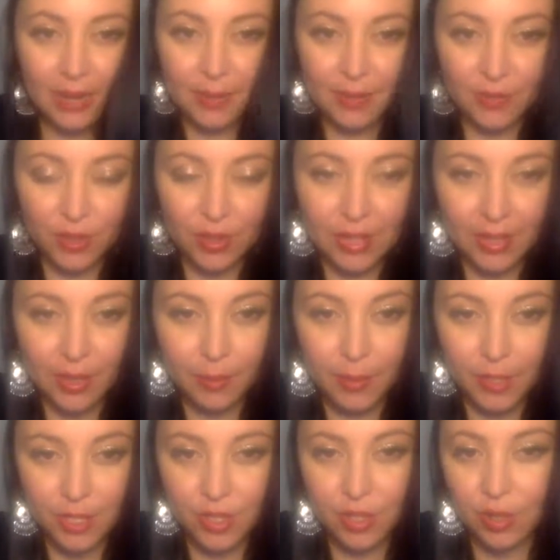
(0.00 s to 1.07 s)
If you'd like a
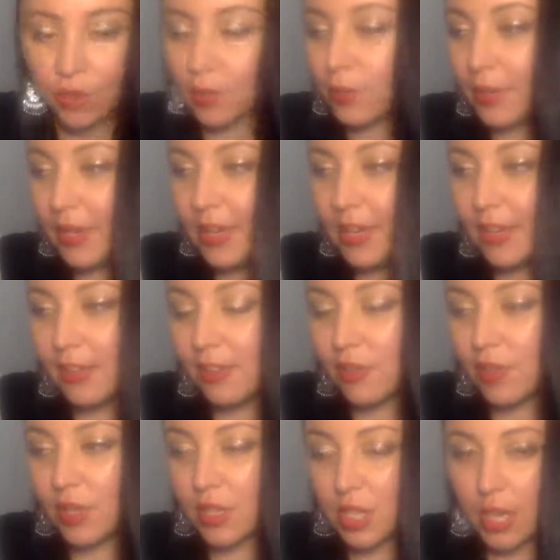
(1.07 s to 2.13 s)
personal reading, you
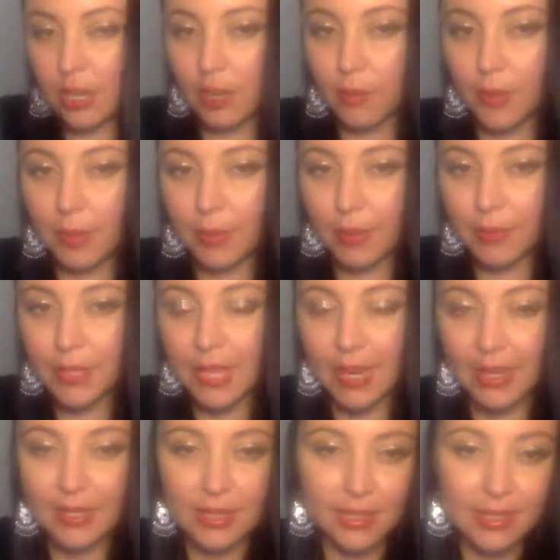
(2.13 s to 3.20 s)
can check out my
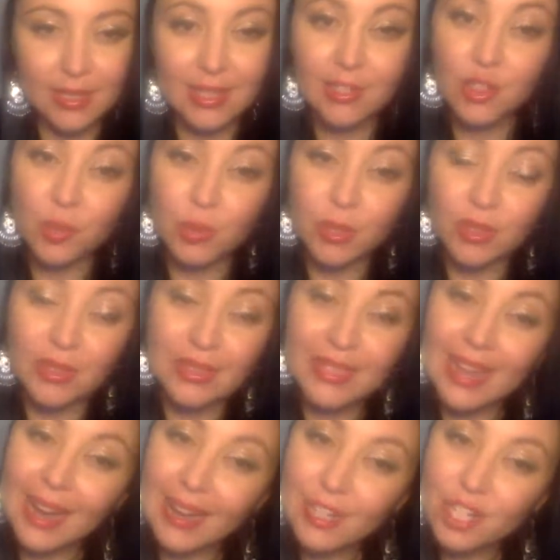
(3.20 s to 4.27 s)
website,
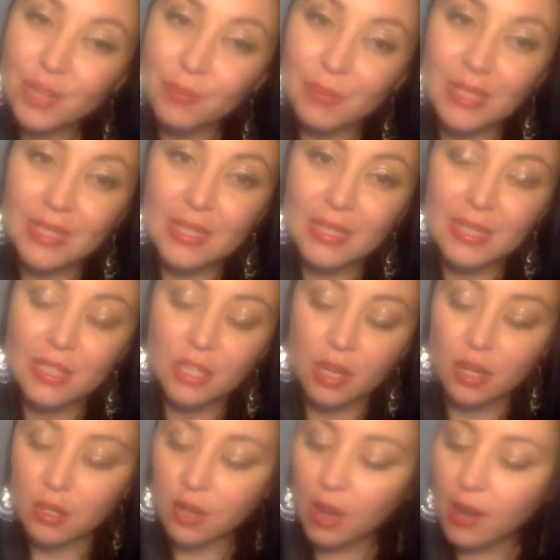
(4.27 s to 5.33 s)

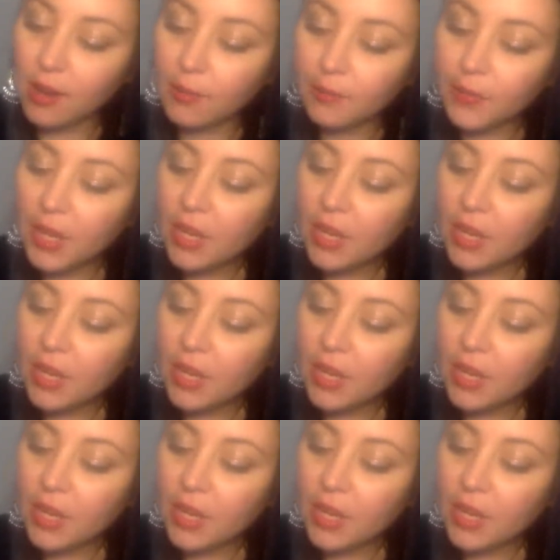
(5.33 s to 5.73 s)
sensual-mystic.com.